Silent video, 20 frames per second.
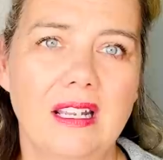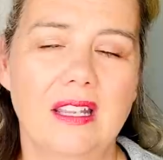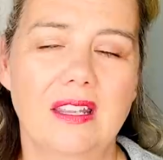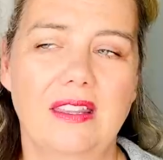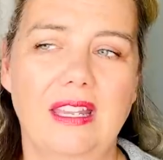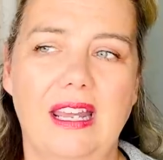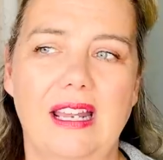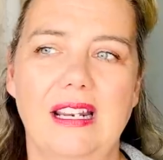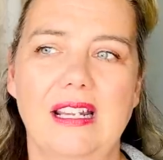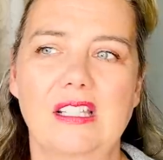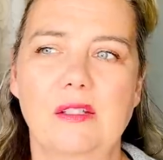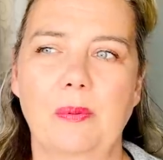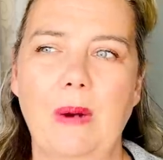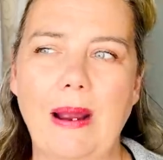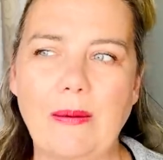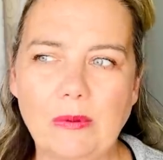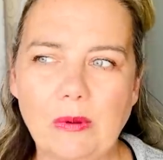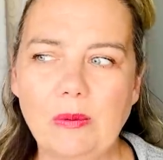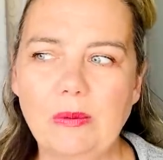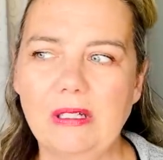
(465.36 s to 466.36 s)
that it's
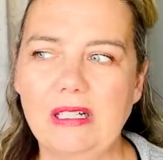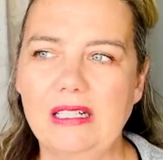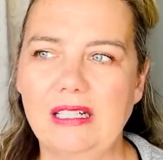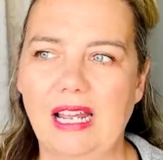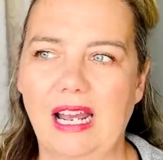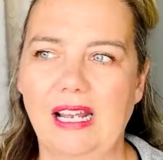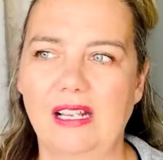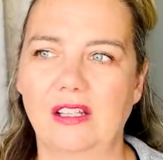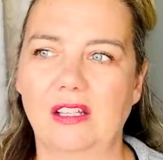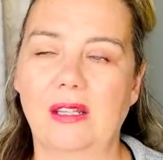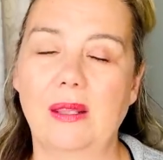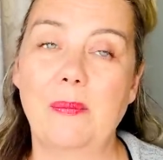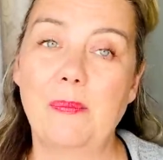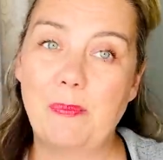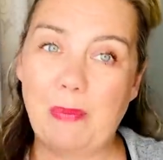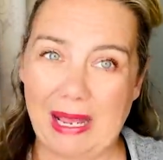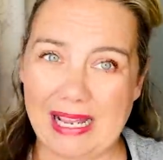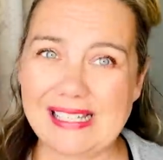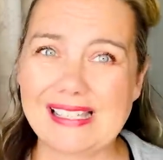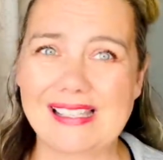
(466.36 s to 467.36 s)
probably not the
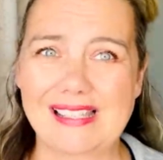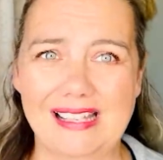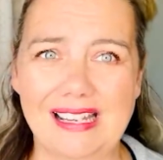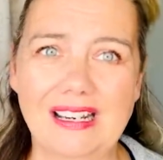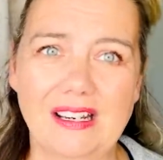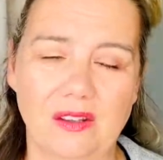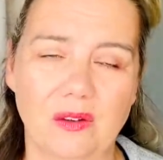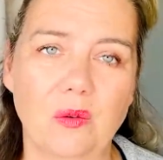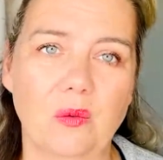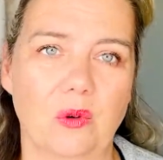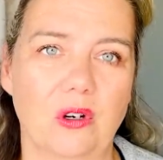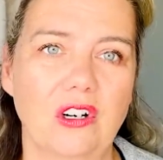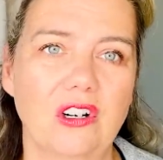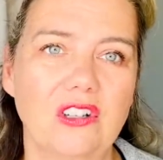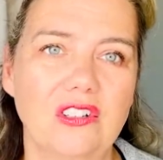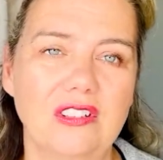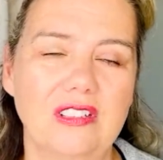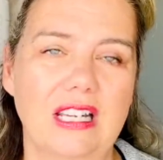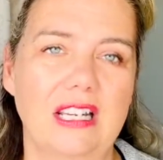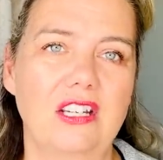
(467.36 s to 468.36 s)
best thing in the
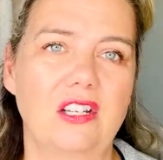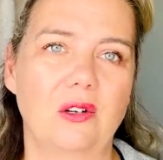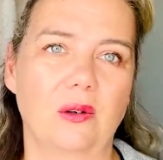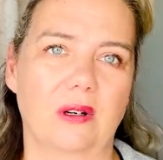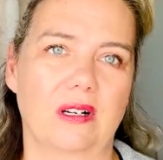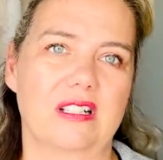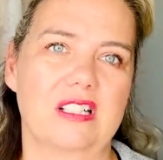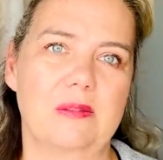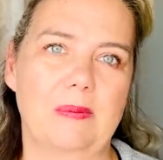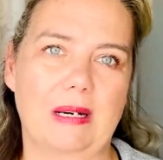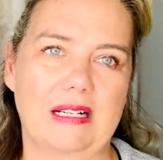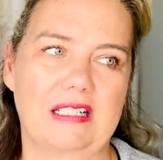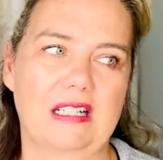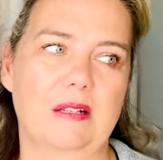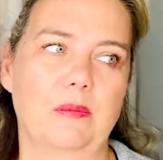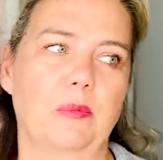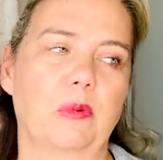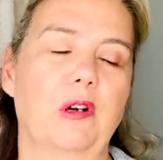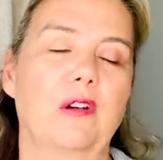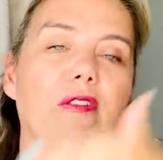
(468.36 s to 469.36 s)
world that you are
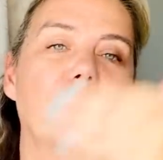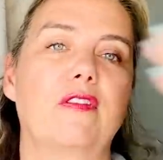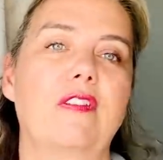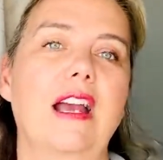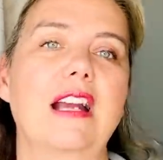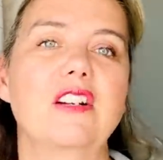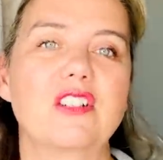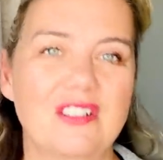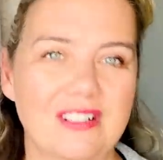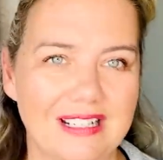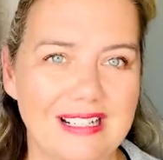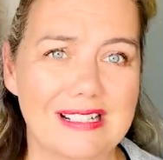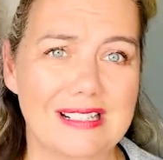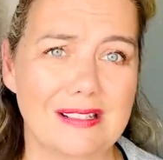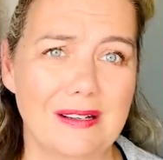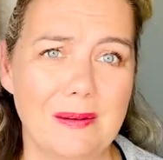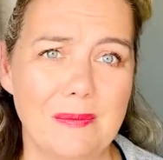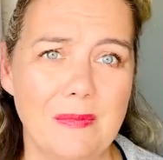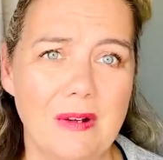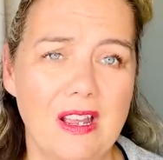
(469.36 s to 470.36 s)
expecting
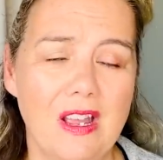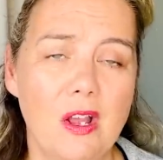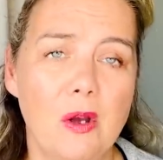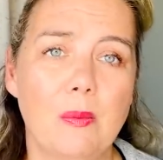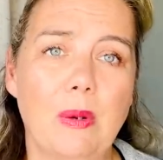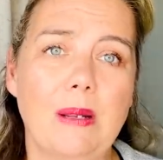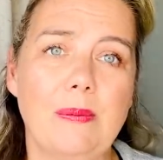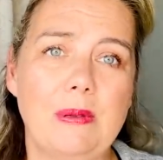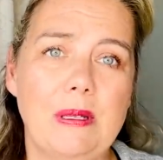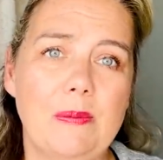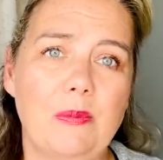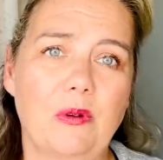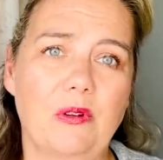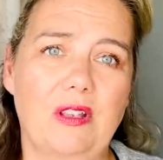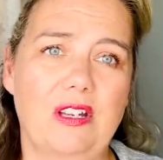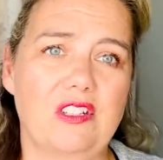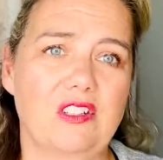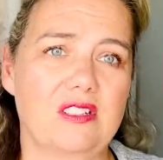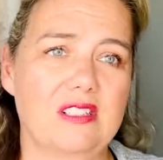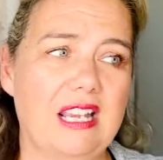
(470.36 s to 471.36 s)
perfectionism by people
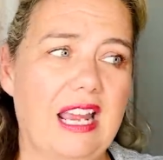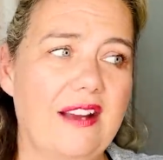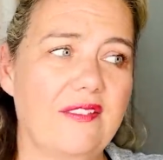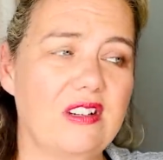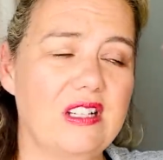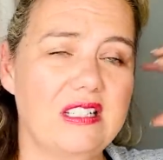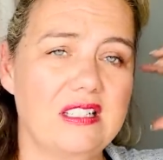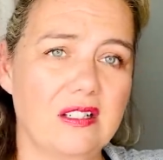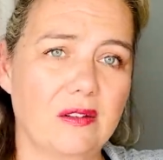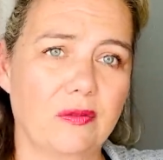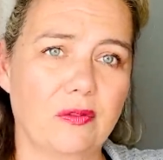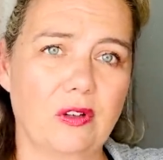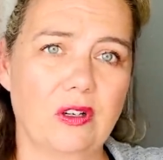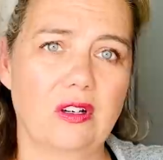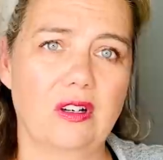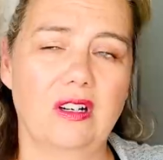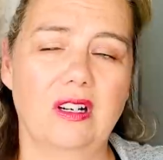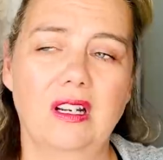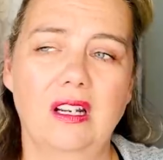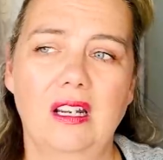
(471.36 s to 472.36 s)
that just have a
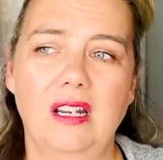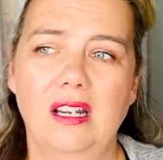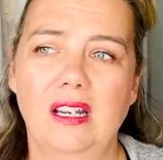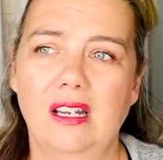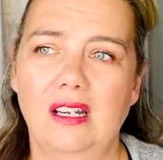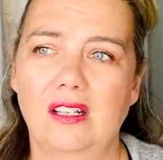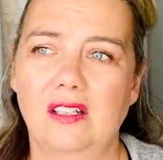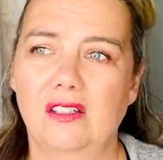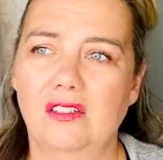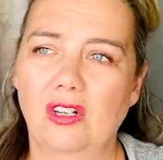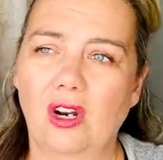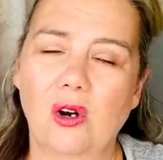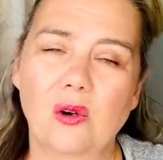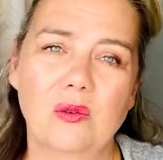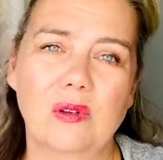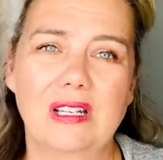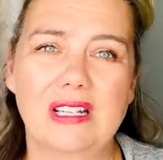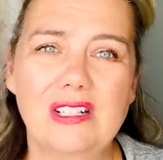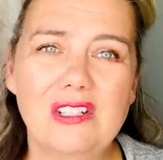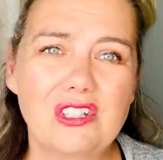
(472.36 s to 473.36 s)
different
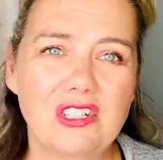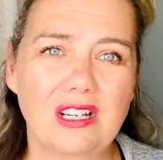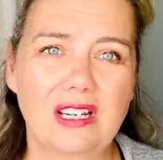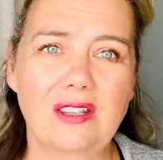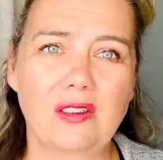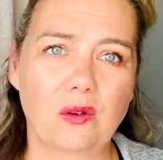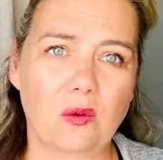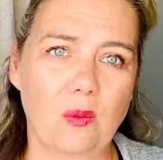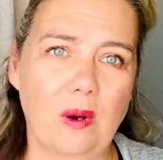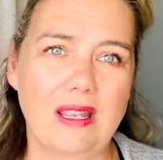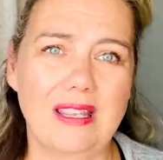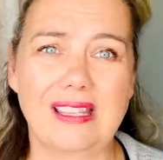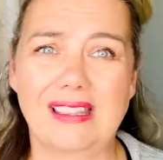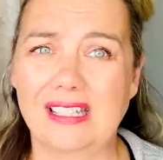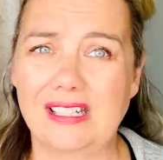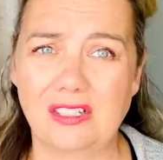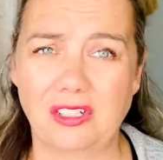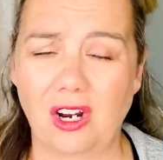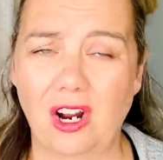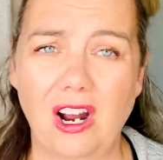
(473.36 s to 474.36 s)
tonnage in the way that
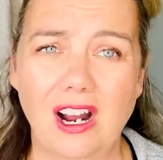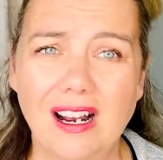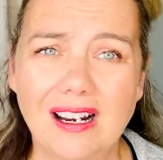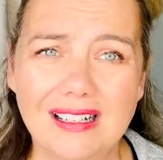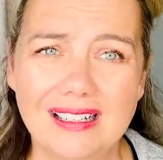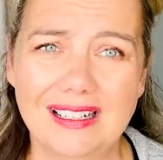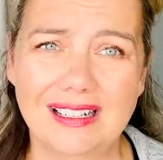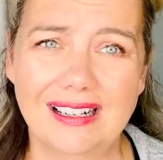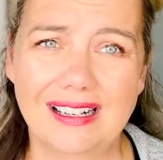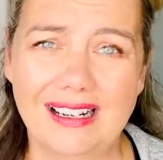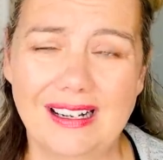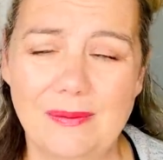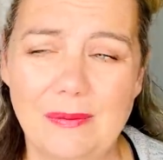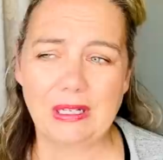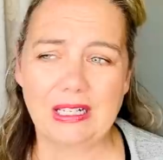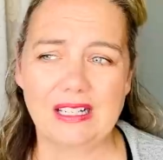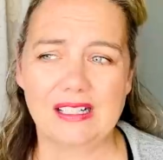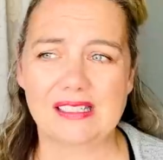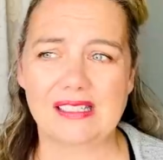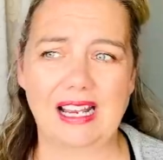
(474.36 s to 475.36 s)
they talk,
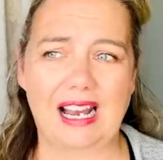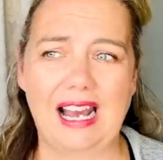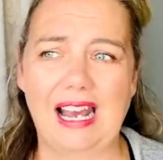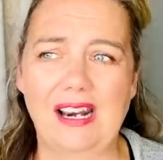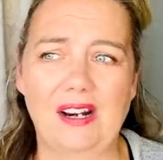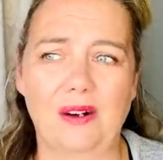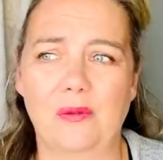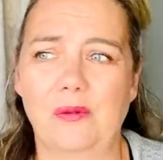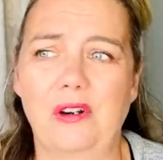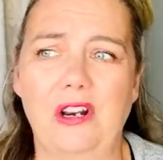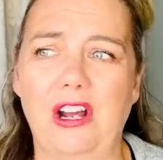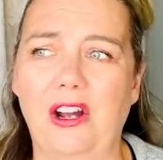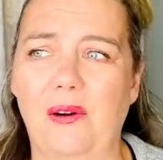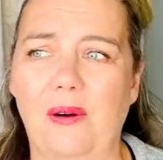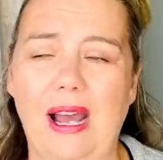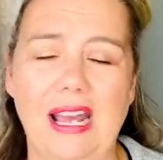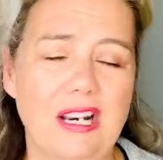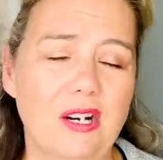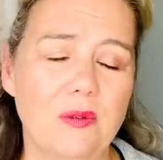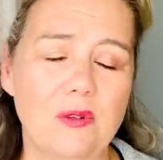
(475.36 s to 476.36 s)
because I don't
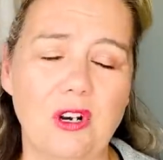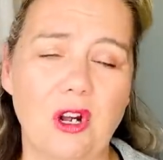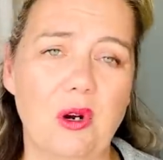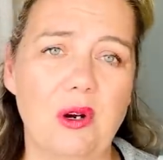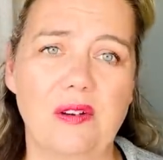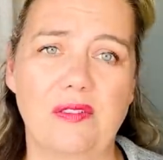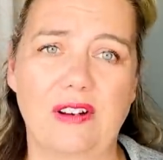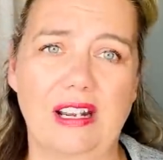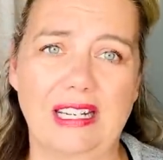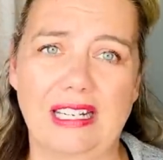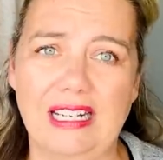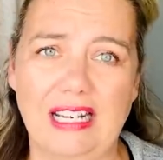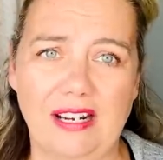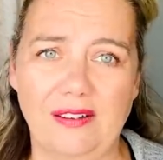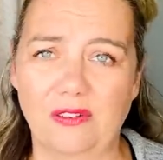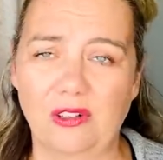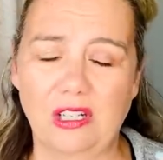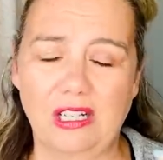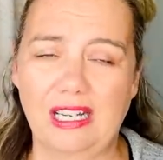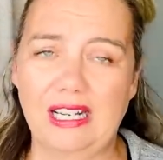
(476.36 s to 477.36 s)
know. I don't know if I can
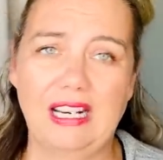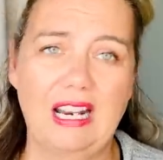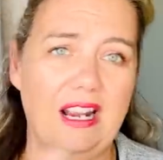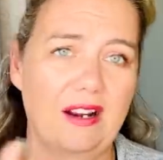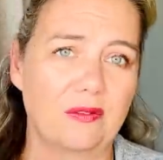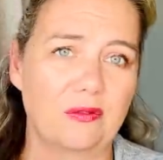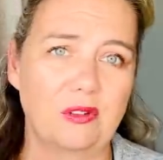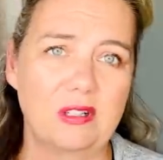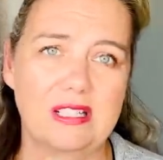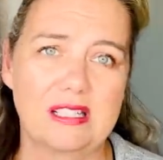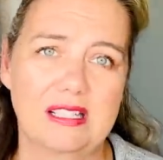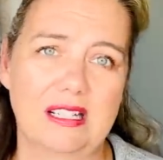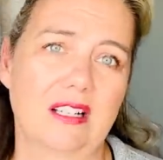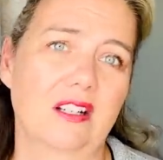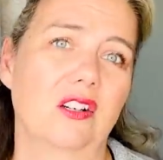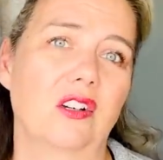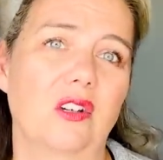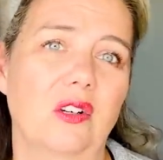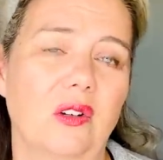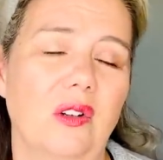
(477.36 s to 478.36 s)
ever get every
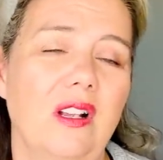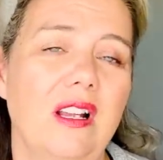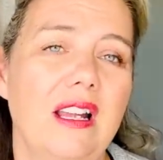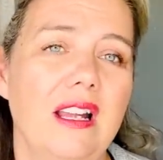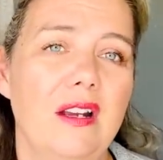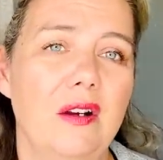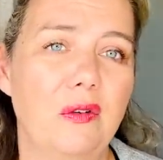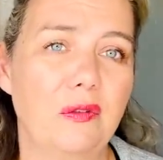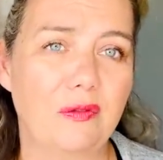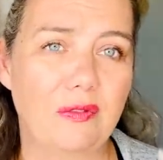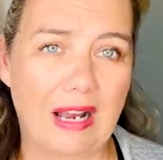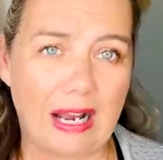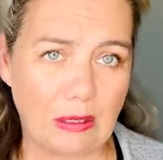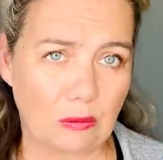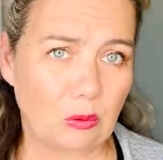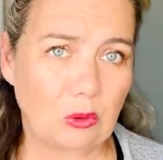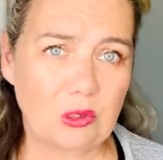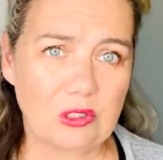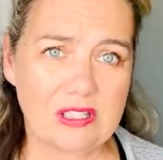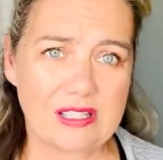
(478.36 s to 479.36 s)
single
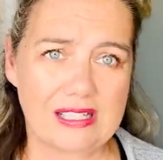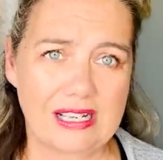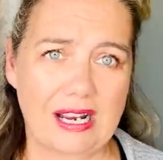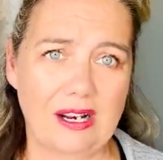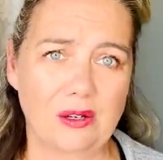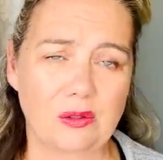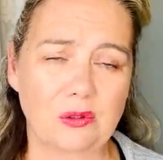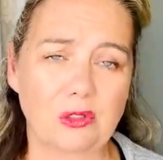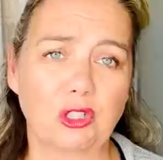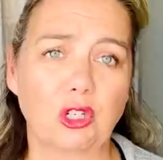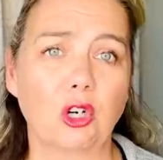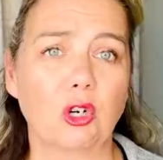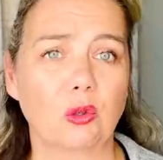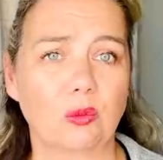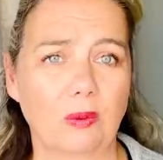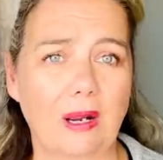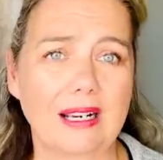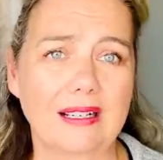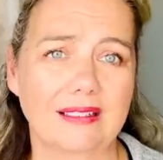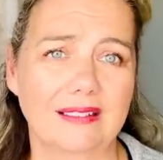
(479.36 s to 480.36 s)
vowel sound
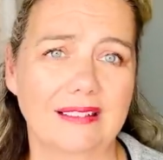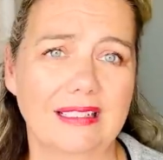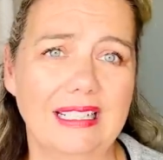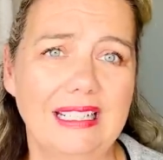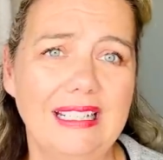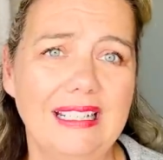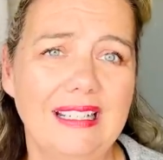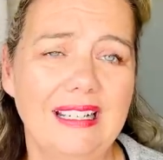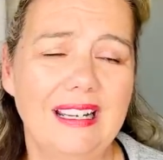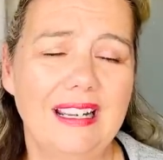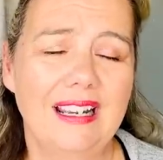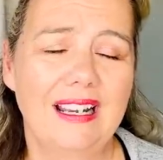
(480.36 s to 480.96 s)
correctly,